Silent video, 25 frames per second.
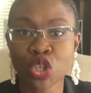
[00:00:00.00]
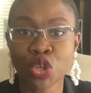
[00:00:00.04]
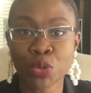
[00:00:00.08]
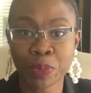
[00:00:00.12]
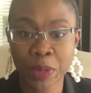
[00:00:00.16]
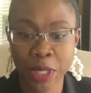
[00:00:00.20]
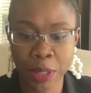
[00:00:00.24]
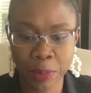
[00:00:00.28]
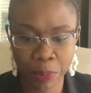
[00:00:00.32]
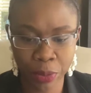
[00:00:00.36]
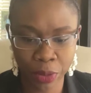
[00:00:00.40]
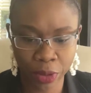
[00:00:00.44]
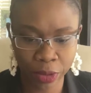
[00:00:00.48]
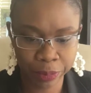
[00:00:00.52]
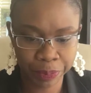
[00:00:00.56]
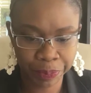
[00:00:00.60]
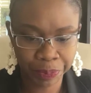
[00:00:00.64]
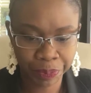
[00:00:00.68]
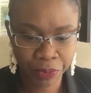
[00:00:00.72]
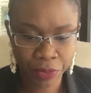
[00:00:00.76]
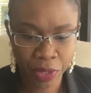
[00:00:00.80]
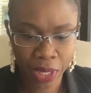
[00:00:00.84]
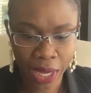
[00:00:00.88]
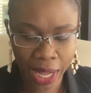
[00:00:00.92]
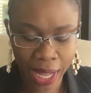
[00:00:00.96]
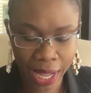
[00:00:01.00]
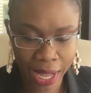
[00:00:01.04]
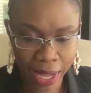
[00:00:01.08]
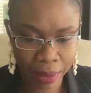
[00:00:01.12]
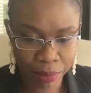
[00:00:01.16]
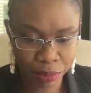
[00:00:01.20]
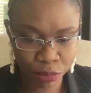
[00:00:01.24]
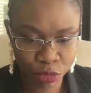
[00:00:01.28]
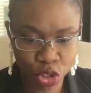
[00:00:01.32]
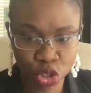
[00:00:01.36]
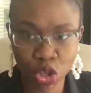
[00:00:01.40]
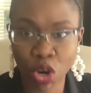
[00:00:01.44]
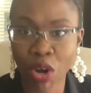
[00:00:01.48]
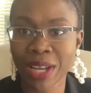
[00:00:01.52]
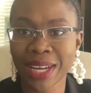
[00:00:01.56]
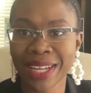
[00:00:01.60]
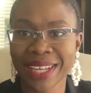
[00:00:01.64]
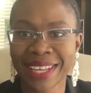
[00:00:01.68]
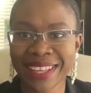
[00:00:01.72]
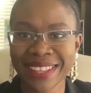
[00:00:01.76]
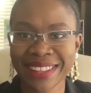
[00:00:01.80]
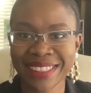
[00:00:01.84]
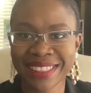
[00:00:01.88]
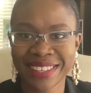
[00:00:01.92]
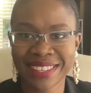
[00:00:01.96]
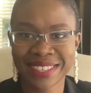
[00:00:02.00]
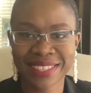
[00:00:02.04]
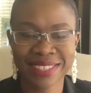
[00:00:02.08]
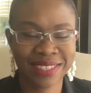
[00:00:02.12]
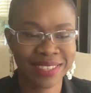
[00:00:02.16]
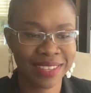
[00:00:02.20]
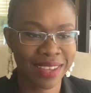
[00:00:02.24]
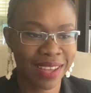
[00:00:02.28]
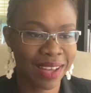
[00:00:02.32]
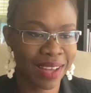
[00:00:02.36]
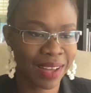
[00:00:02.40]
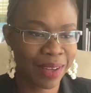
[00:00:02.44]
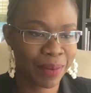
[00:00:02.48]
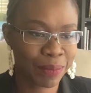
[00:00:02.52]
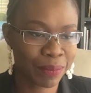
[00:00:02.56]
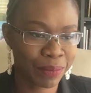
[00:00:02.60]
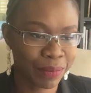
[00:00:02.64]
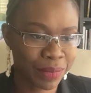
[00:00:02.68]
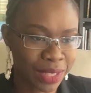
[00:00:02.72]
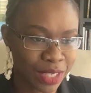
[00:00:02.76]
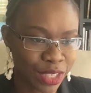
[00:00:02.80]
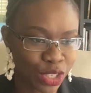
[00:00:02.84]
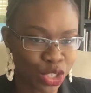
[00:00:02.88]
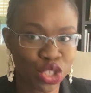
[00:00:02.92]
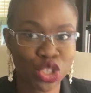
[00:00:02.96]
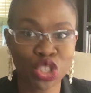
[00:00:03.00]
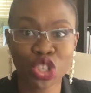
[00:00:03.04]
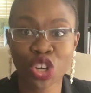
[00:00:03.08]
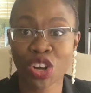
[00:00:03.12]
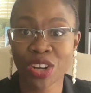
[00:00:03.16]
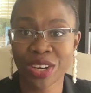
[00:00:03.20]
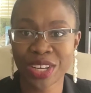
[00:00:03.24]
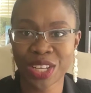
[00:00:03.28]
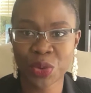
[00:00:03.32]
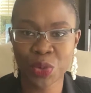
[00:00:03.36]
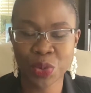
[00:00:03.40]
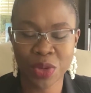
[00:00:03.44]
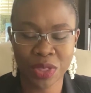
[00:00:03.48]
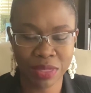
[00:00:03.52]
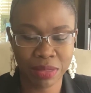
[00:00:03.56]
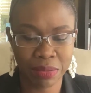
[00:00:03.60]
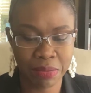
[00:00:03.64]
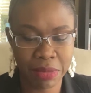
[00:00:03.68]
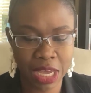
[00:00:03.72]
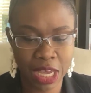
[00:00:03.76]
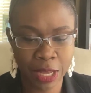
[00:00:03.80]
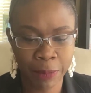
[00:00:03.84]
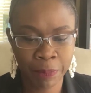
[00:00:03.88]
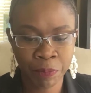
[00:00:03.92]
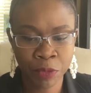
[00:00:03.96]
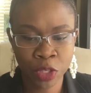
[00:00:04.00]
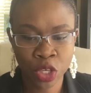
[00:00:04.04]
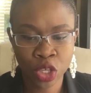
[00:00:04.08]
people joining in this journey with me.